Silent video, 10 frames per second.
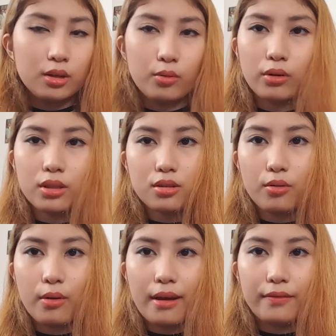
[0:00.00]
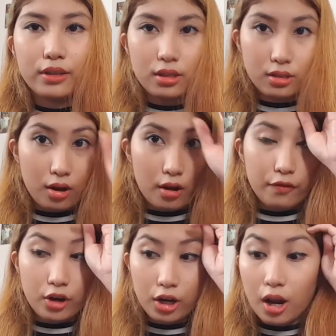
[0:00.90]
whatsoever stuff
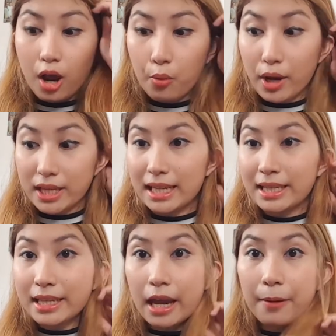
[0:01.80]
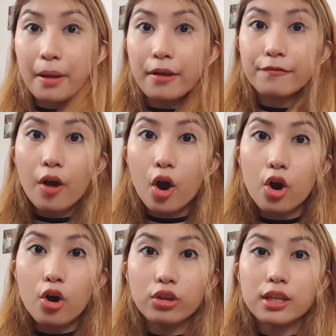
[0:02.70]
or what's inside my
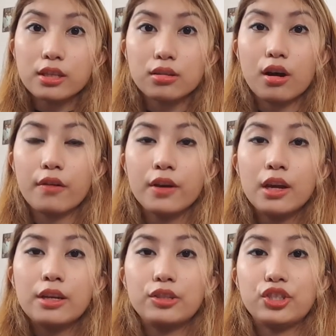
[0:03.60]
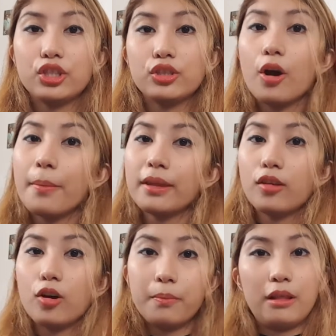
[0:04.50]
phone and stuff, just comment
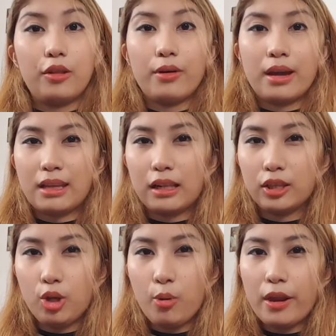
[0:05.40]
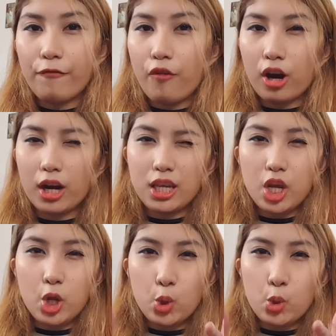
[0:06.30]
down below and I'll do it for
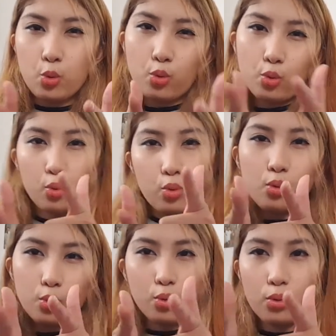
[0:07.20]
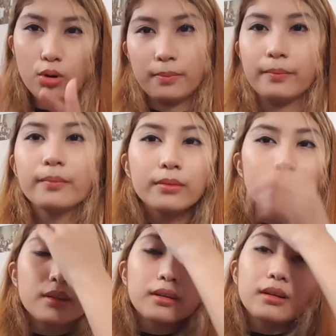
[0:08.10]
you.
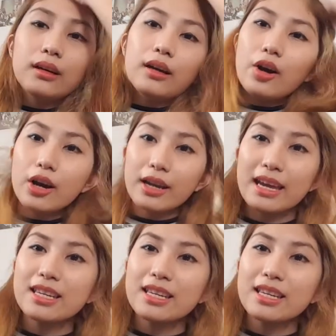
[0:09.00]
Okay,